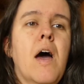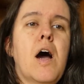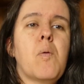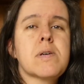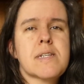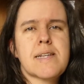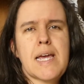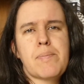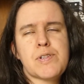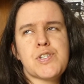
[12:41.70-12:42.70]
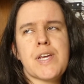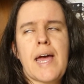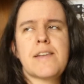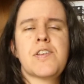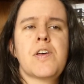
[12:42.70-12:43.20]
I wasn't able to
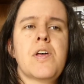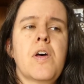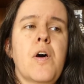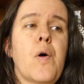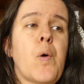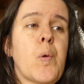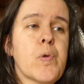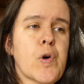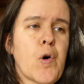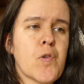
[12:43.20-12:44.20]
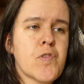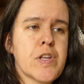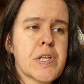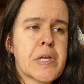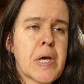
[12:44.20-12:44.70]
get a hold of
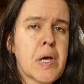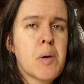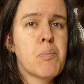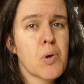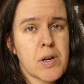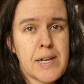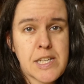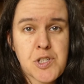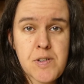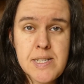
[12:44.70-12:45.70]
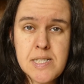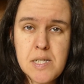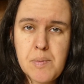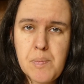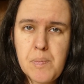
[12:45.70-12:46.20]
the Book
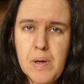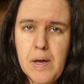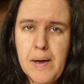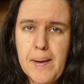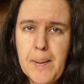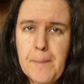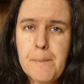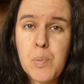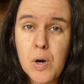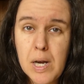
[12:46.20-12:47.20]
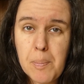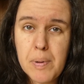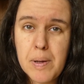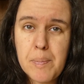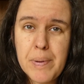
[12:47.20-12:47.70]
Naturalist book club
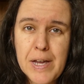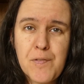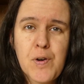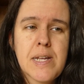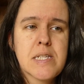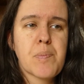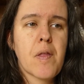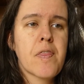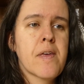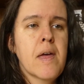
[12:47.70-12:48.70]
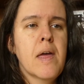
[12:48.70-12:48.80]
pick for this month,